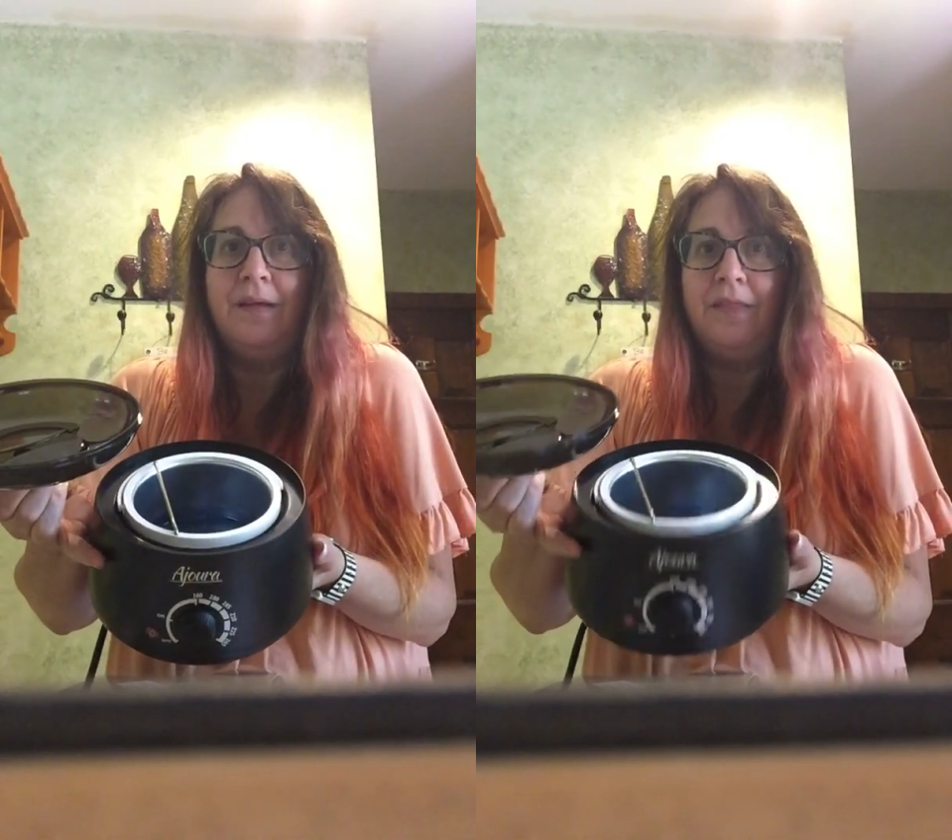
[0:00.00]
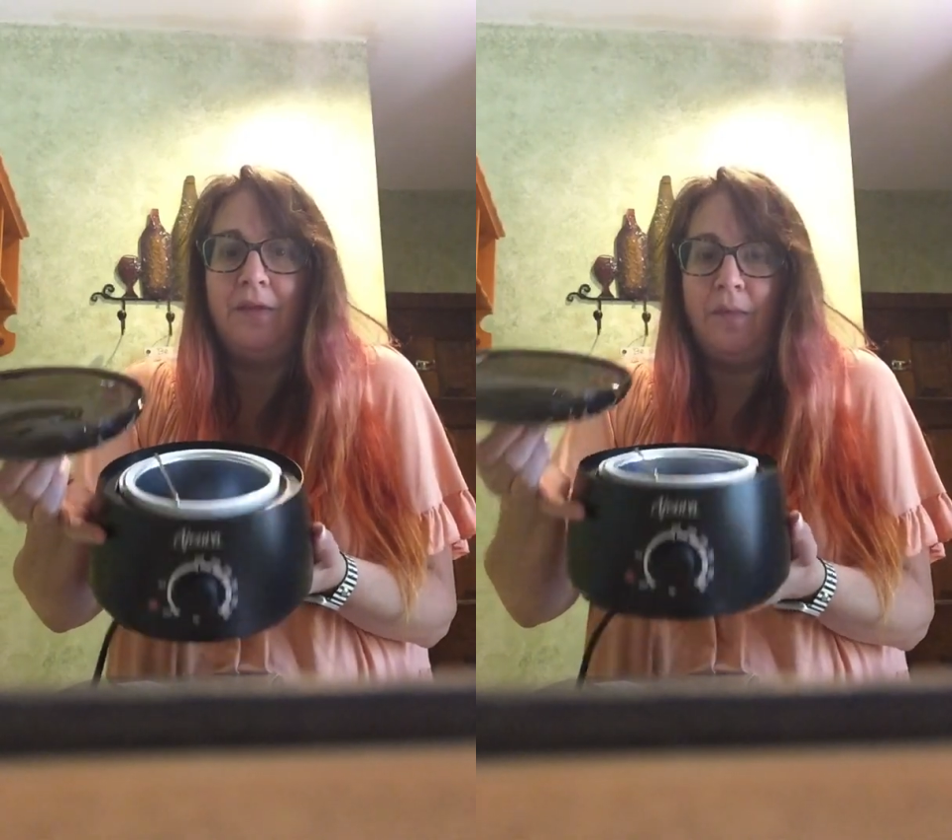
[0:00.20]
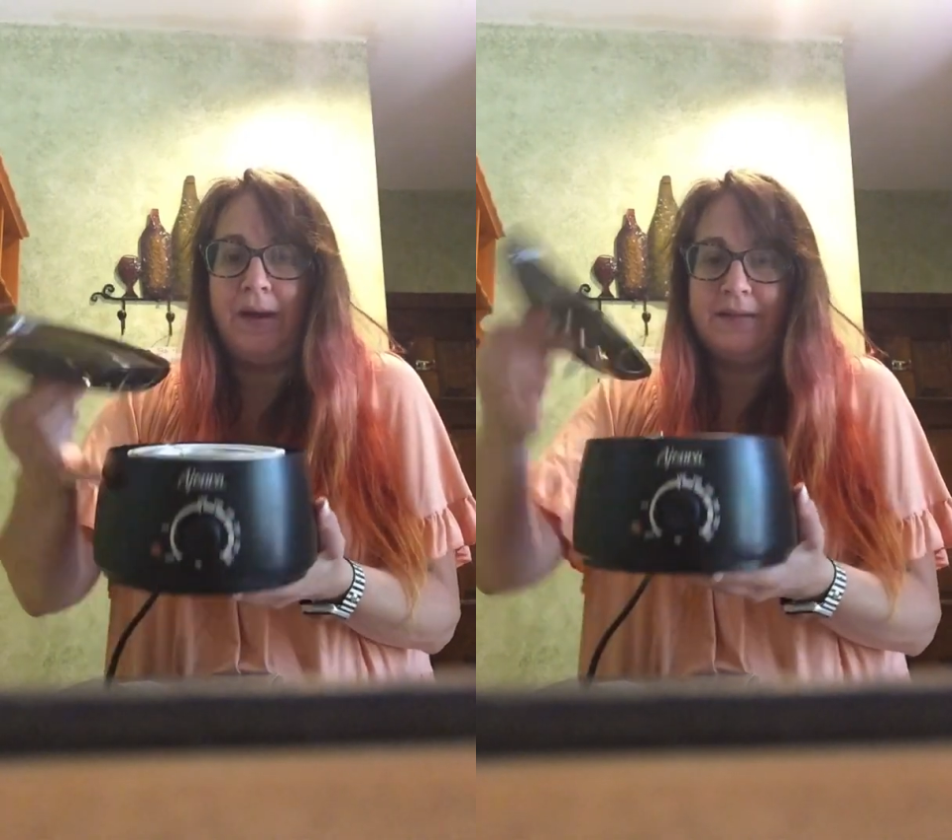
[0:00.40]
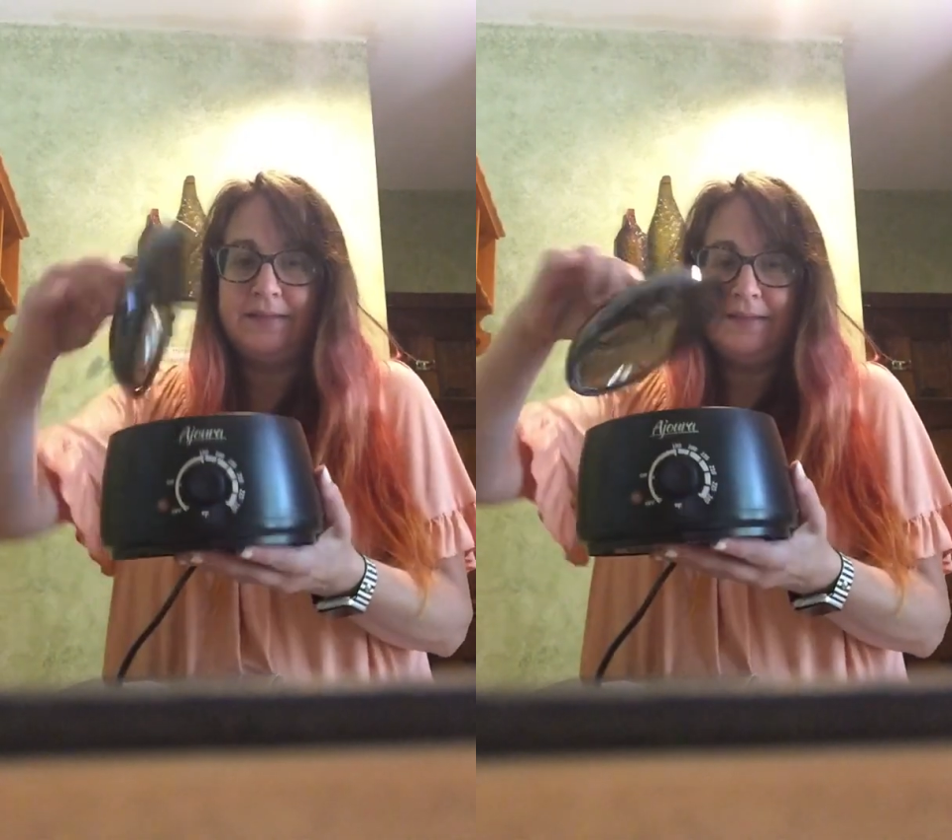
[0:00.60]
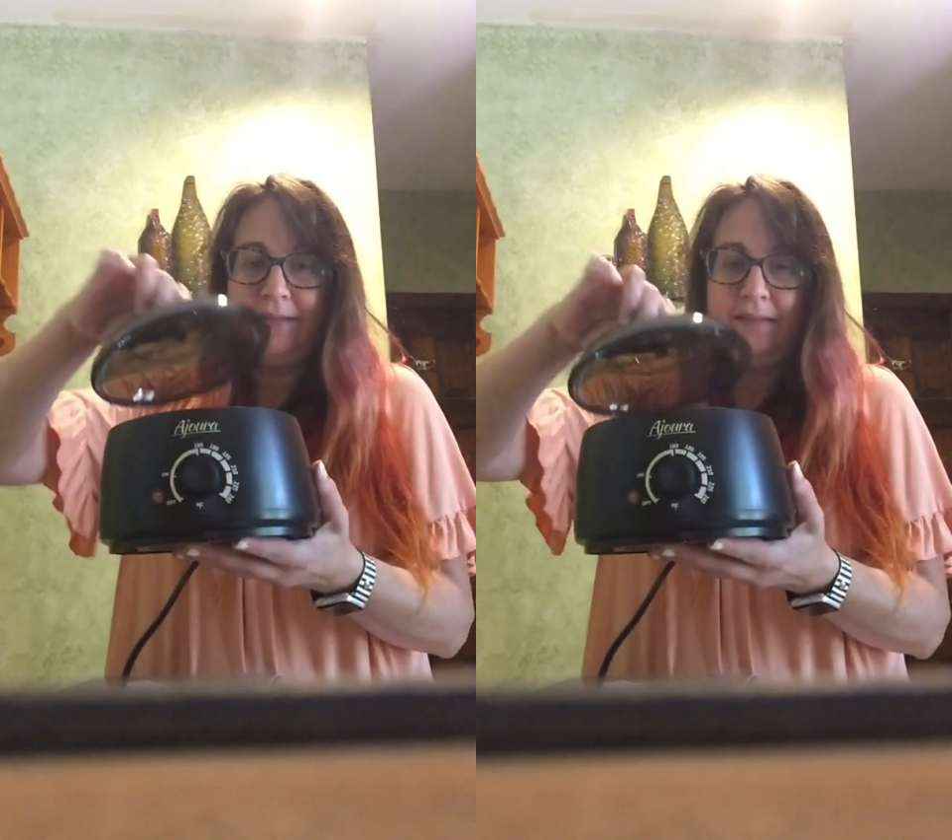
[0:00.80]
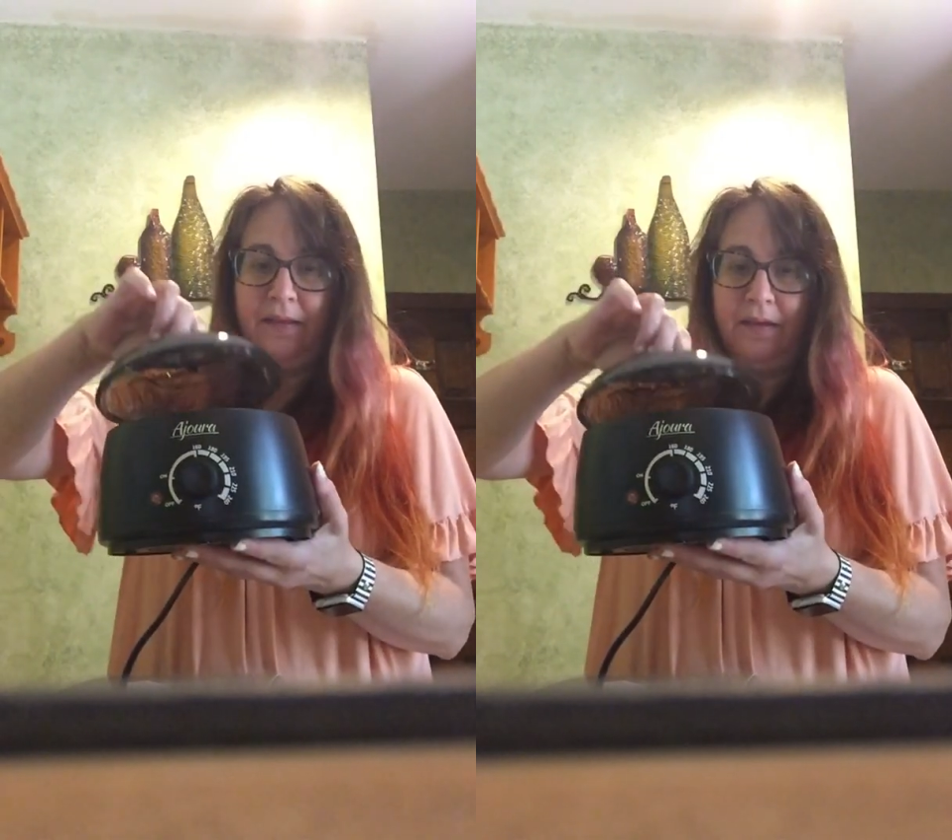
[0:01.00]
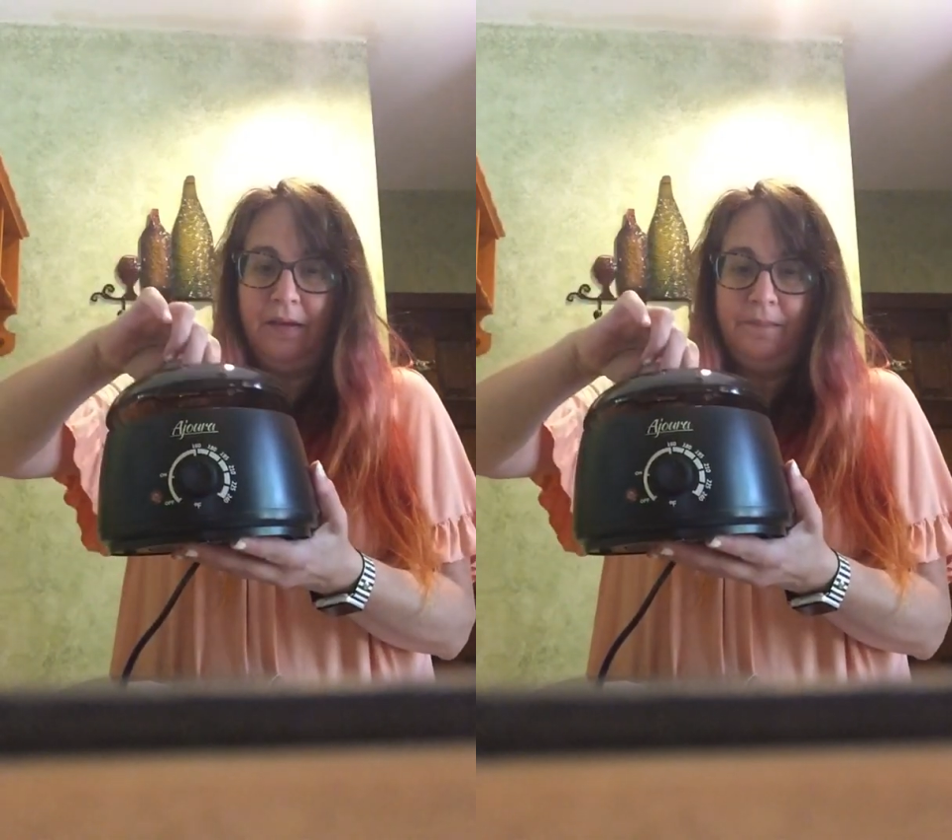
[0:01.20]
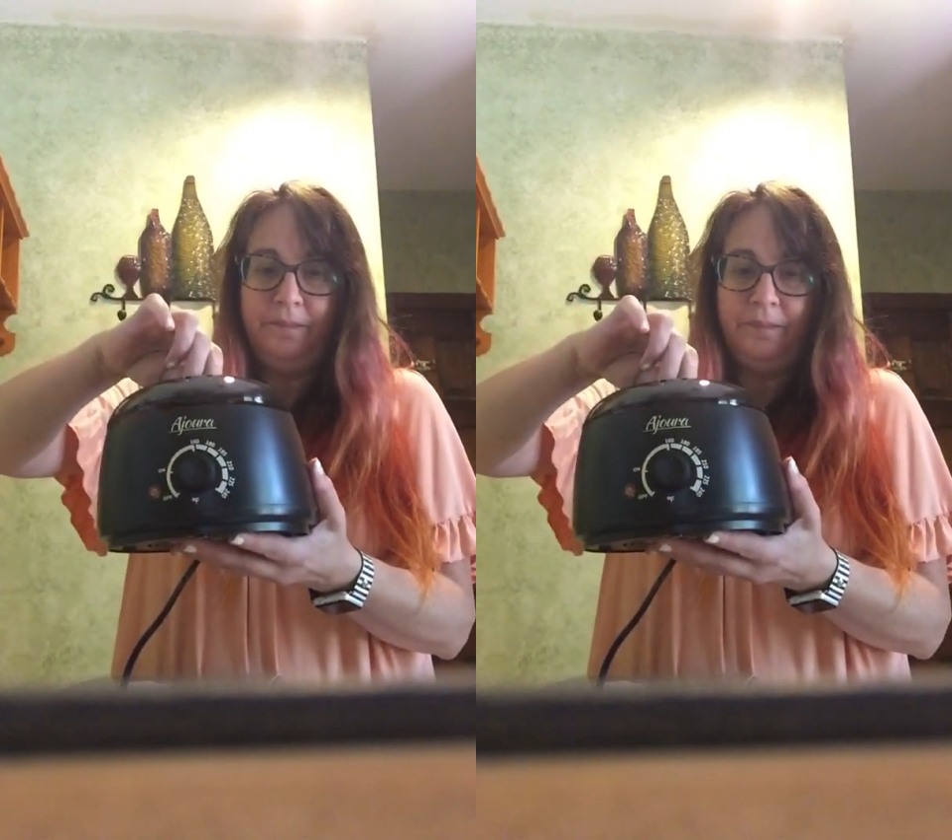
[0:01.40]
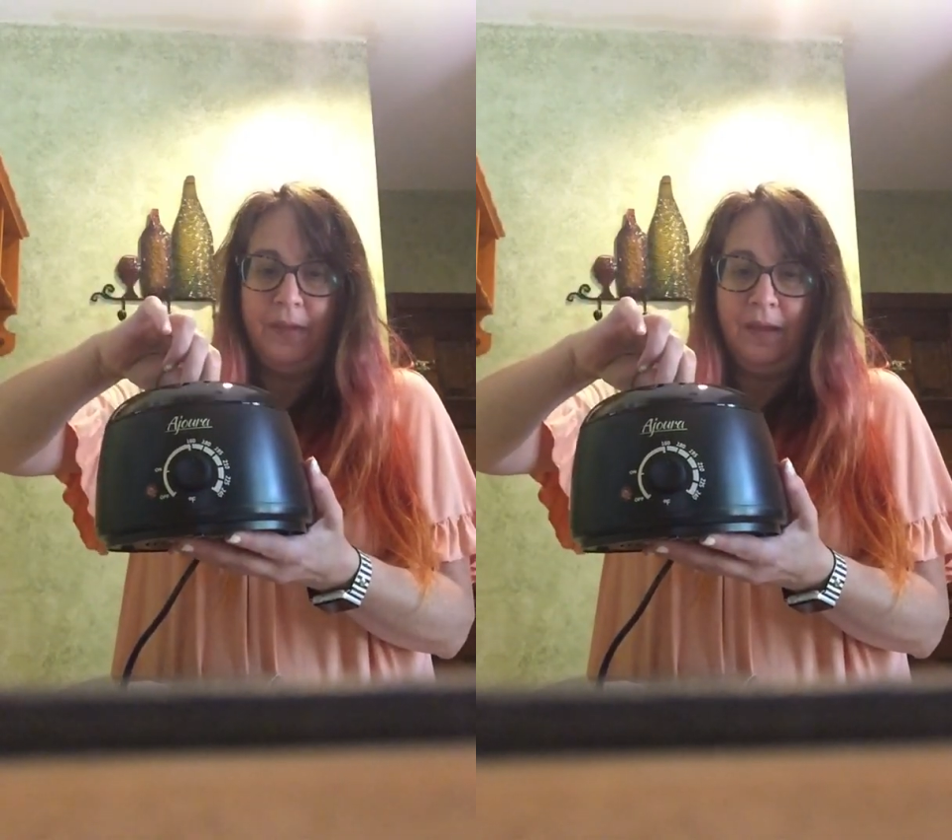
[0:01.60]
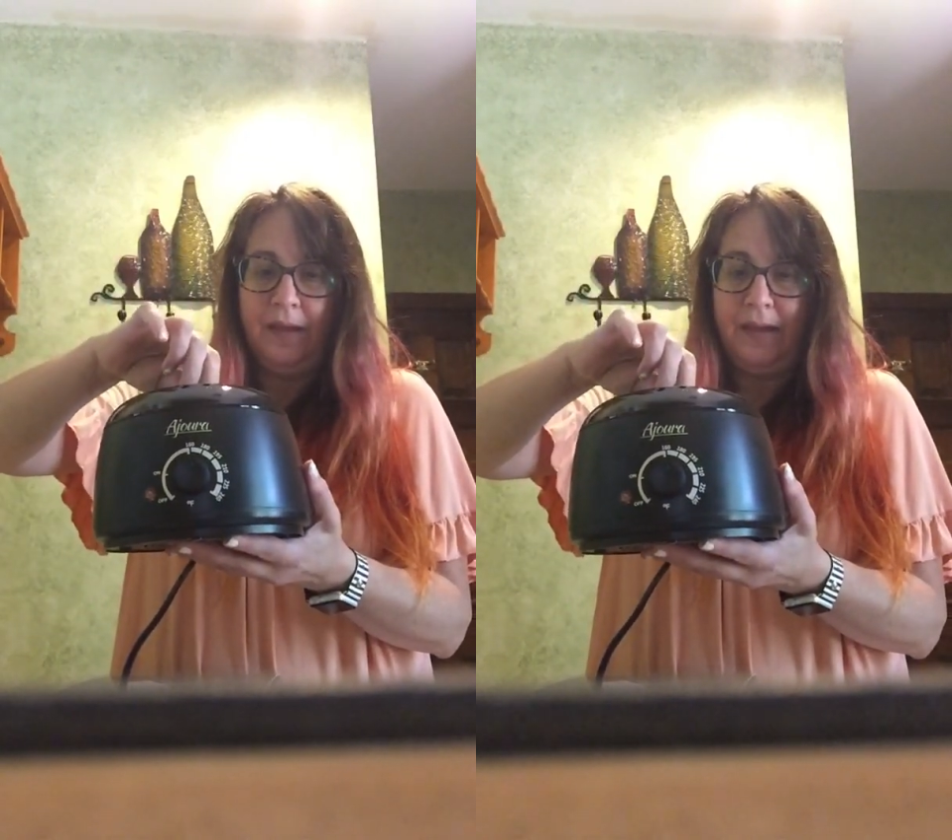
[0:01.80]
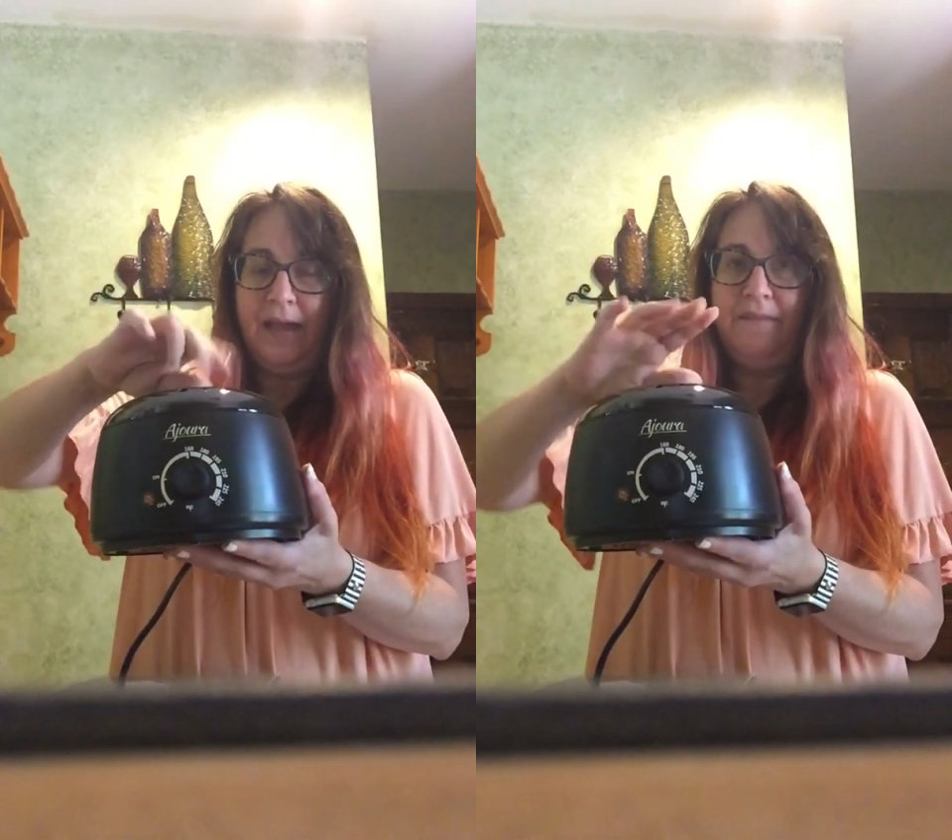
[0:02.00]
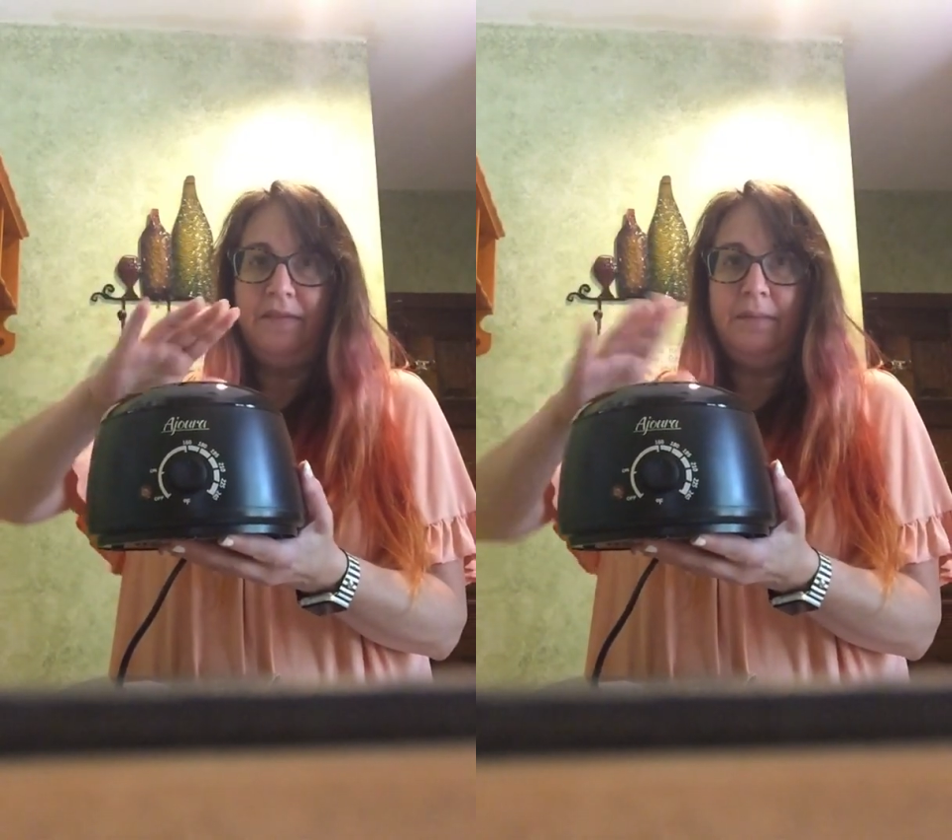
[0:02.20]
the wax is in there. I have it